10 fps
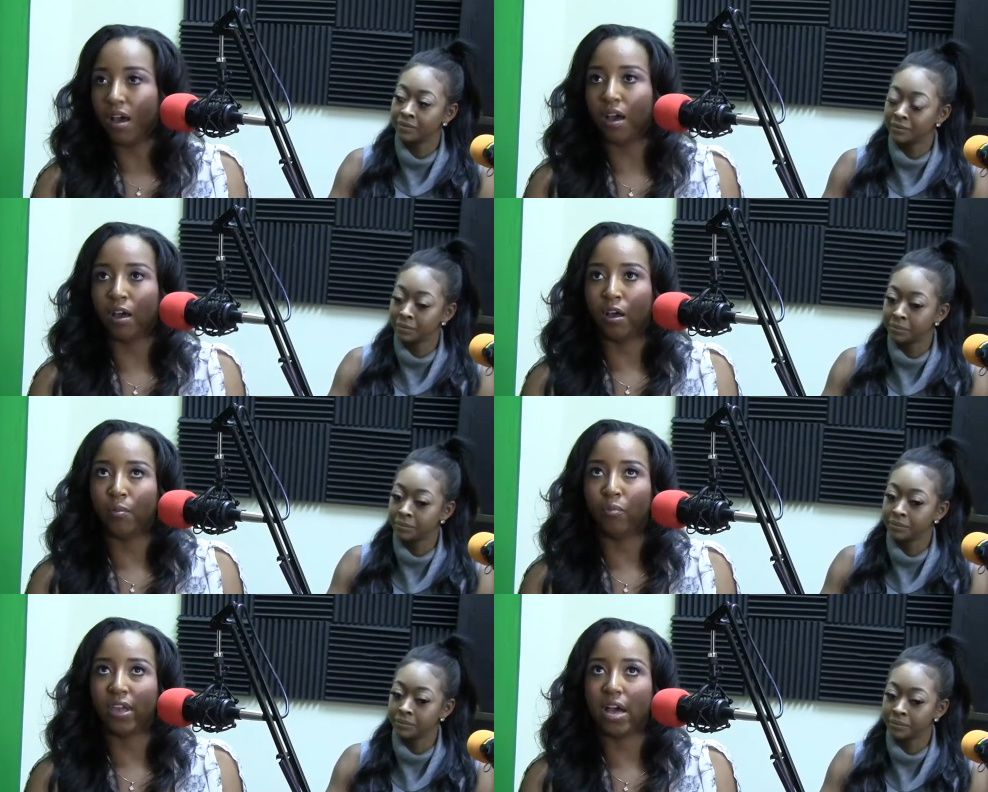
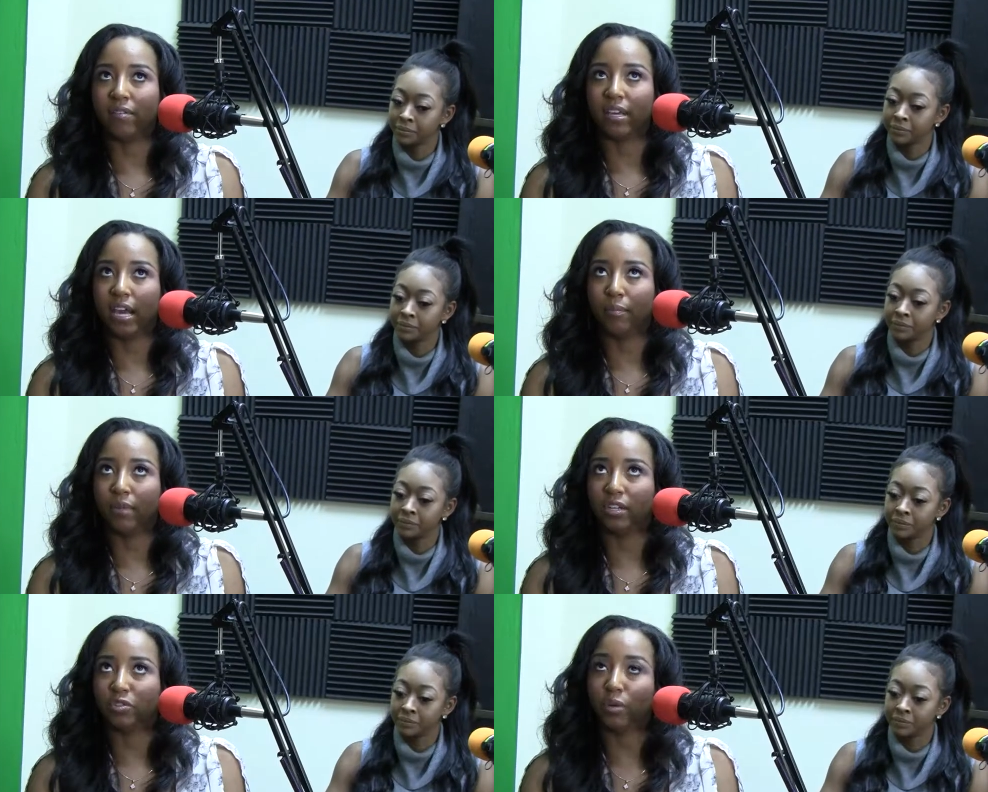Speaker 1: Um, we have a
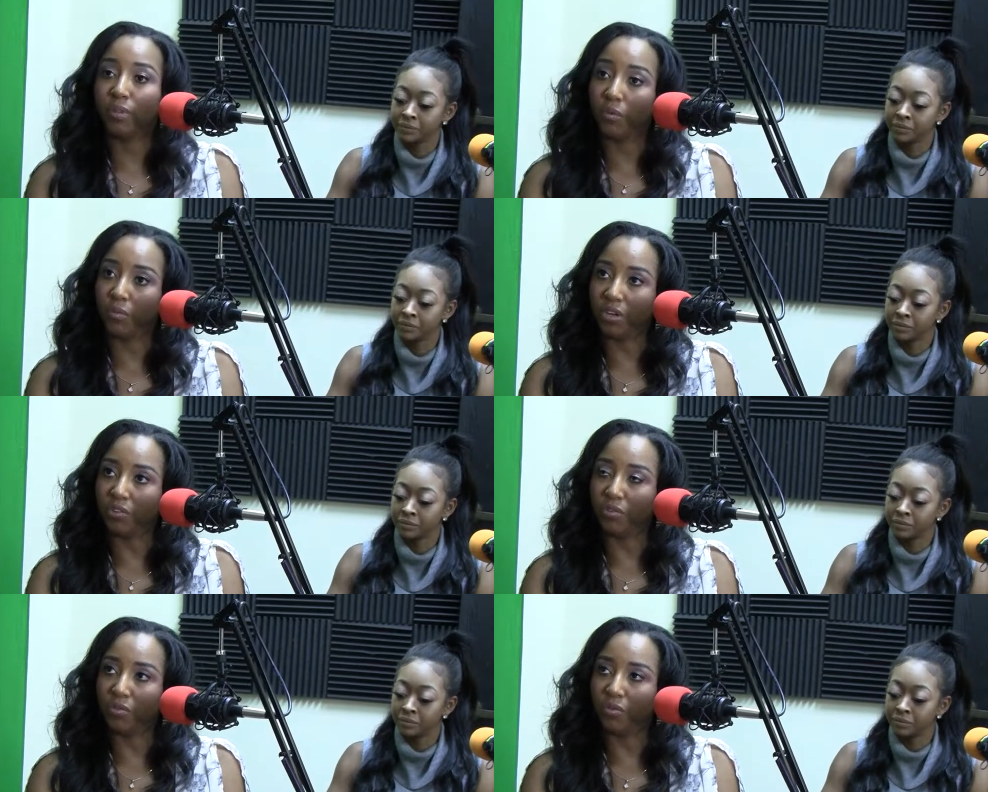camp a trip that we
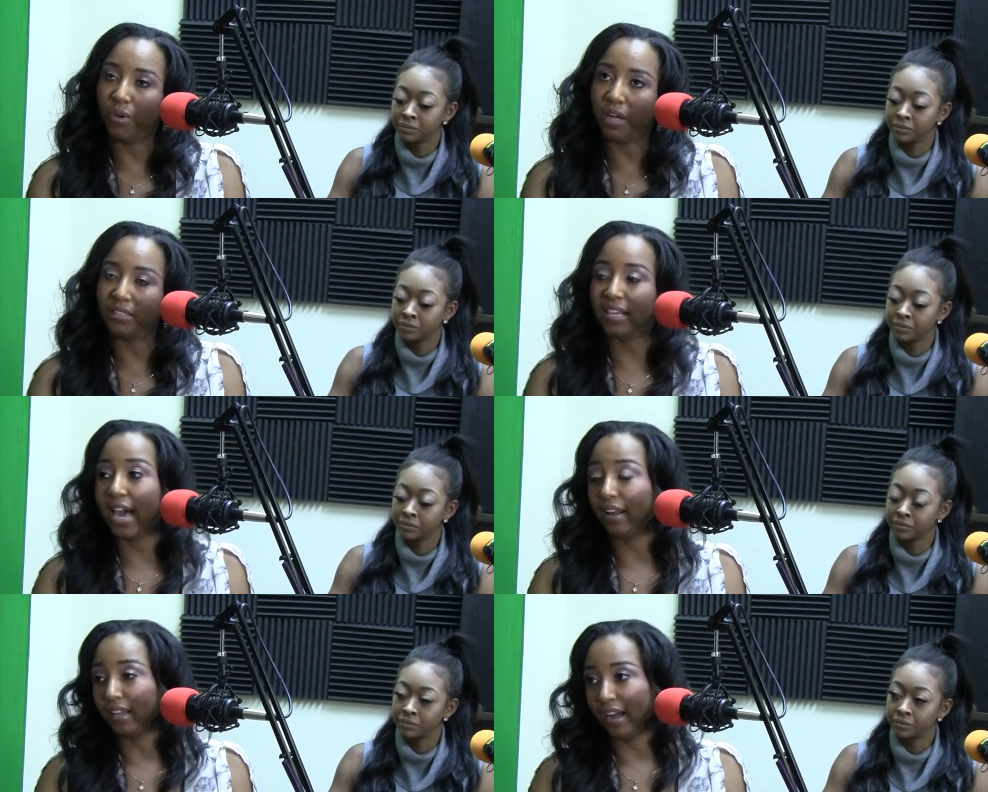do uh, to
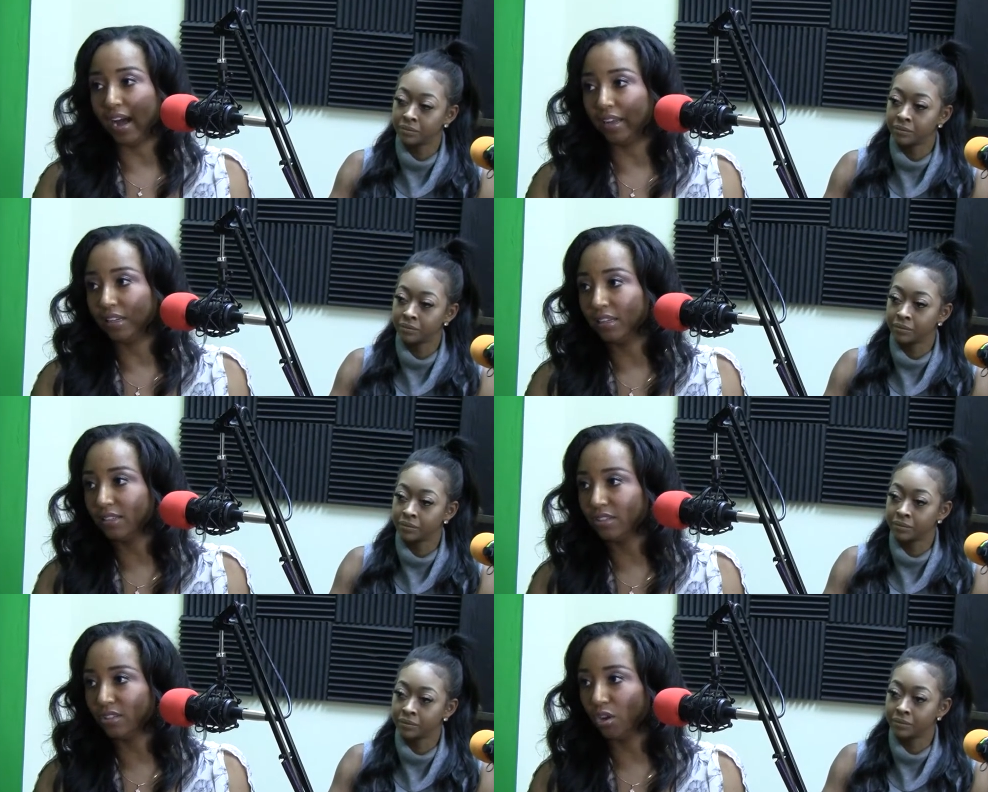Catalina
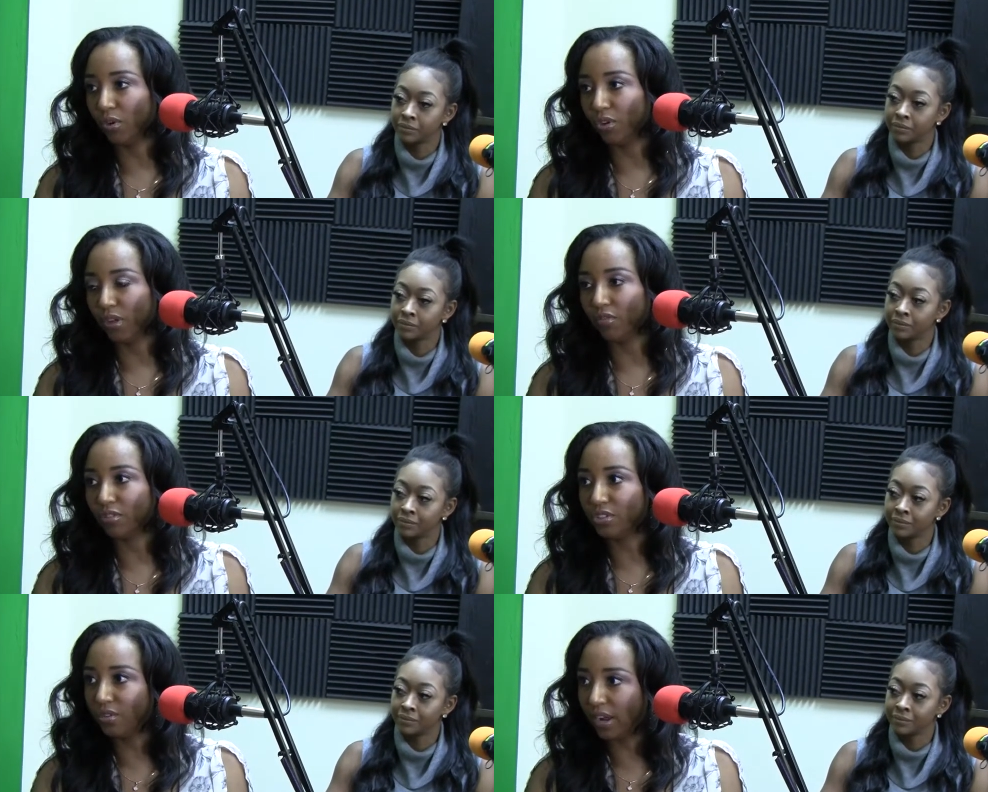Island. So we do that
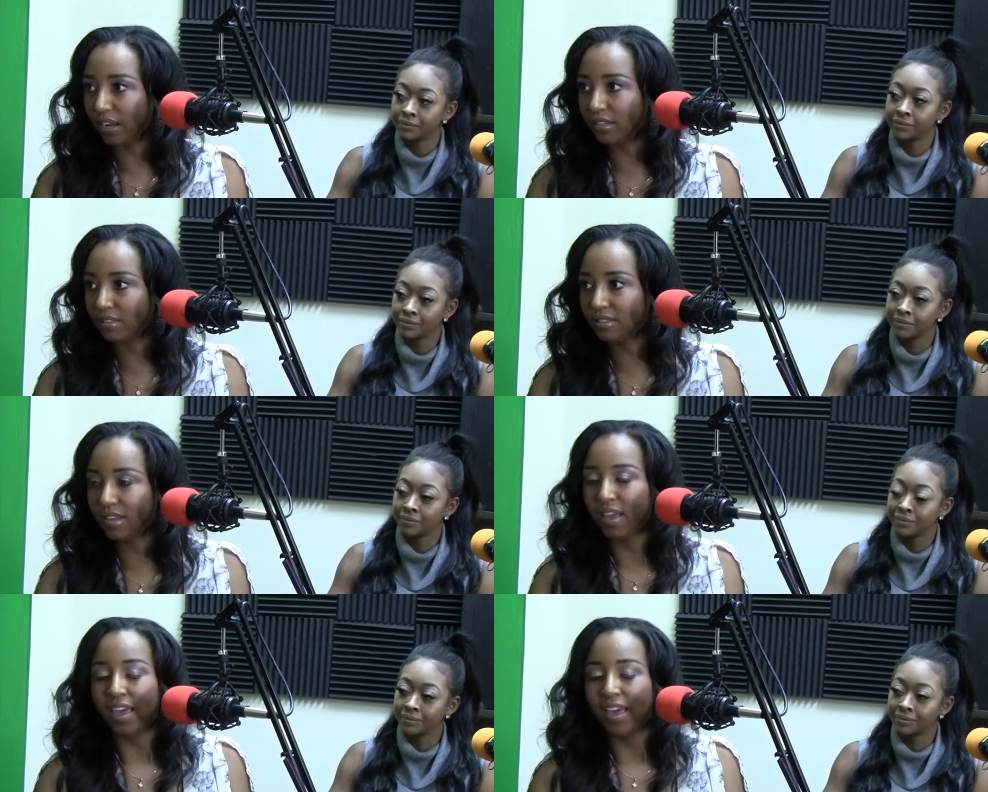for two nights.